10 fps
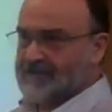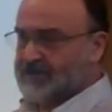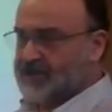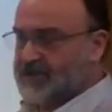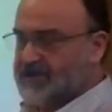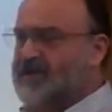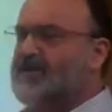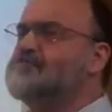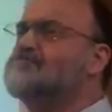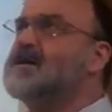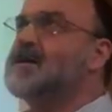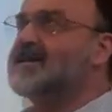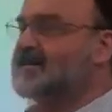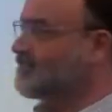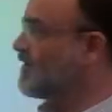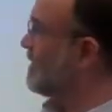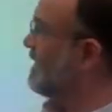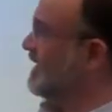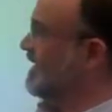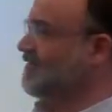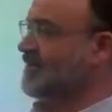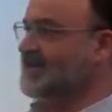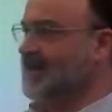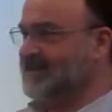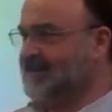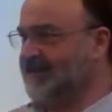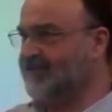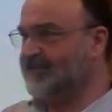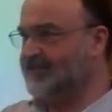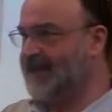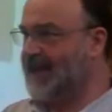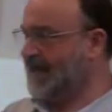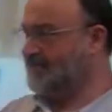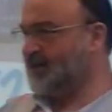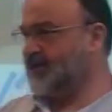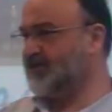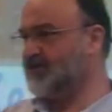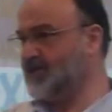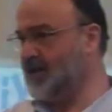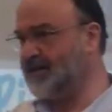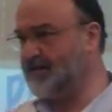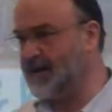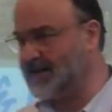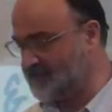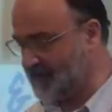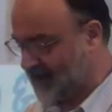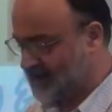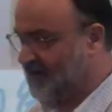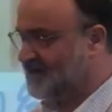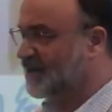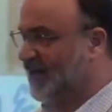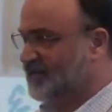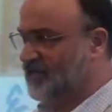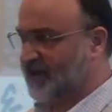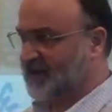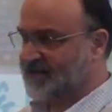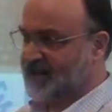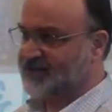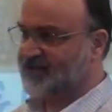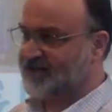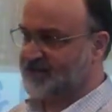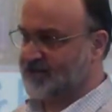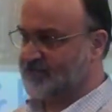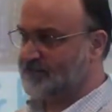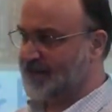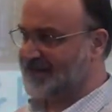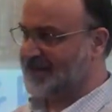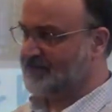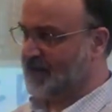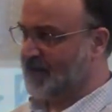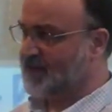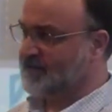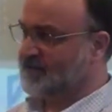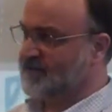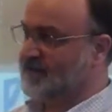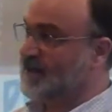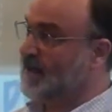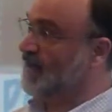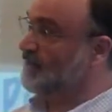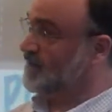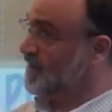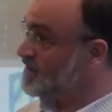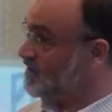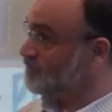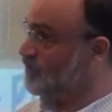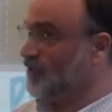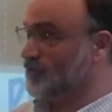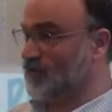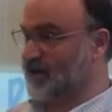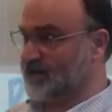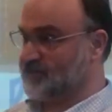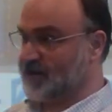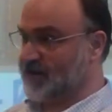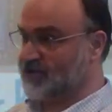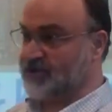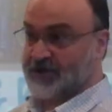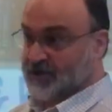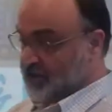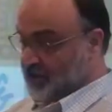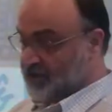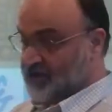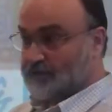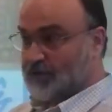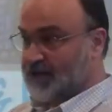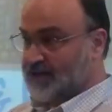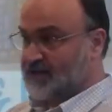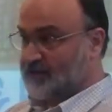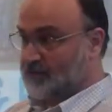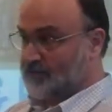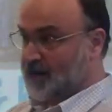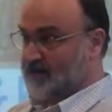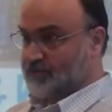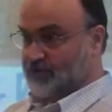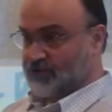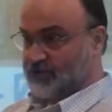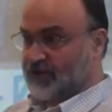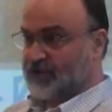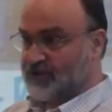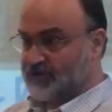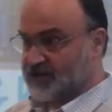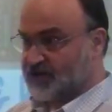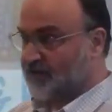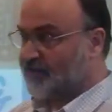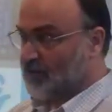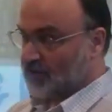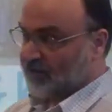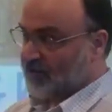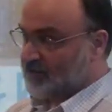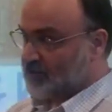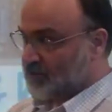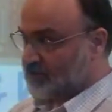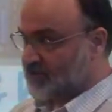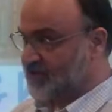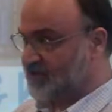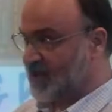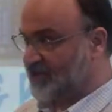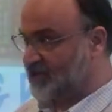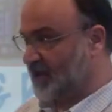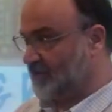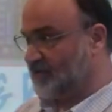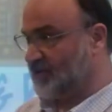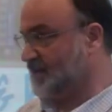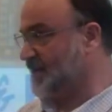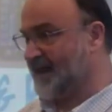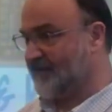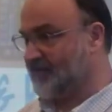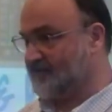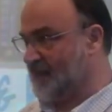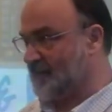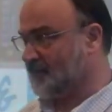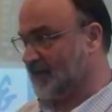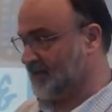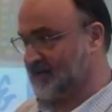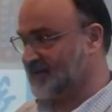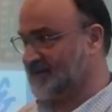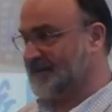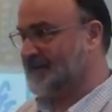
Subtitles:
which is mind-bogglingly irritating if you're a kid, because the only way to make nice electronics then turns into a PCB. If it is on 0.1 inch pitch, you can plug it into a breadboard, or you can use a stuff called Veriboard, which is dead cheap. You can get from Maplin's,